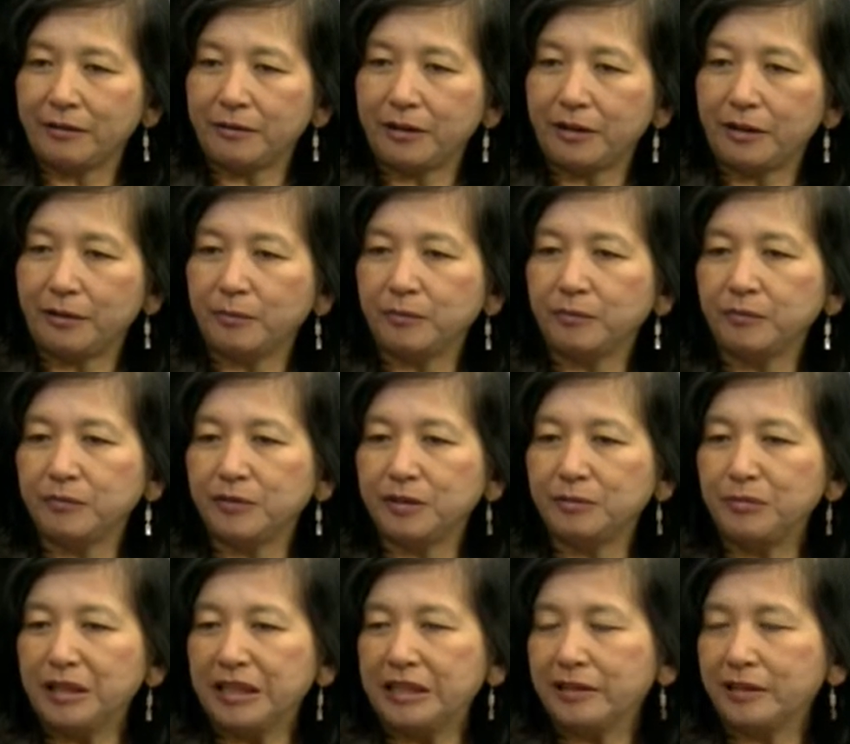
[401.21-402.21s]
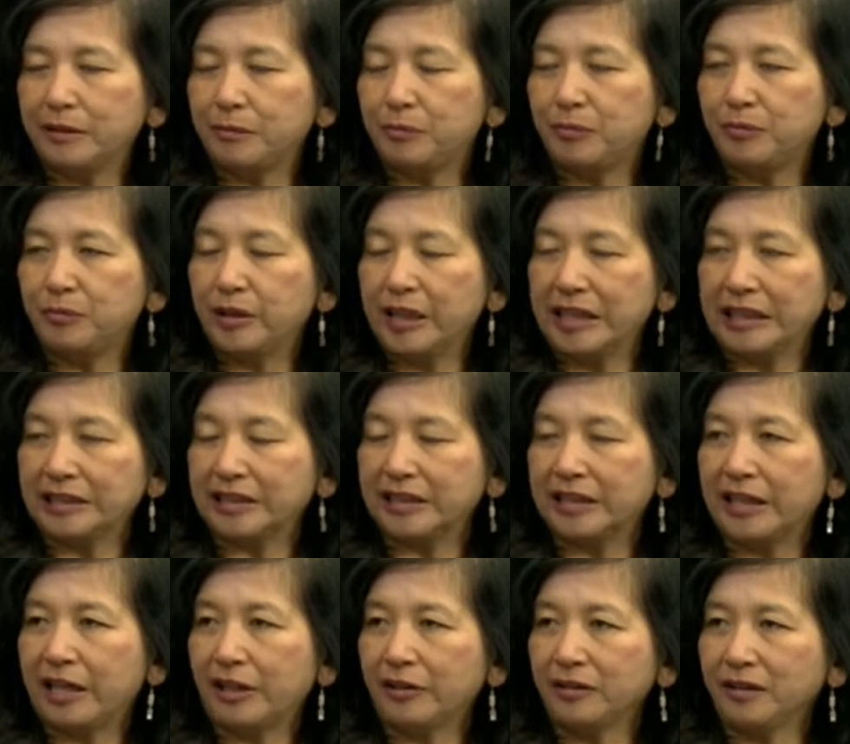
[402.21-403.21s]
the media brings it
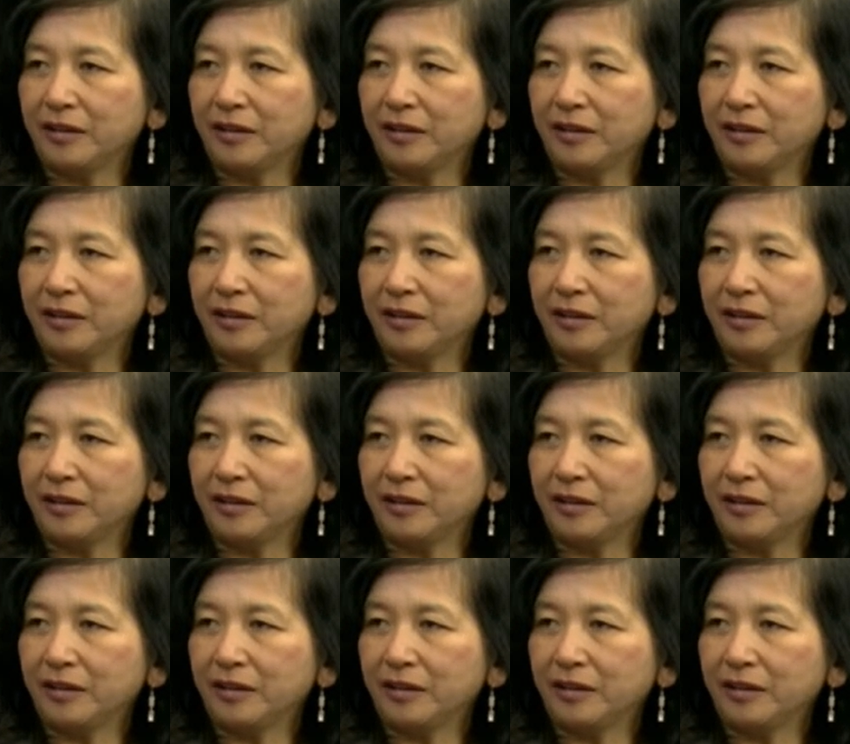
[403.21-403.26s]
out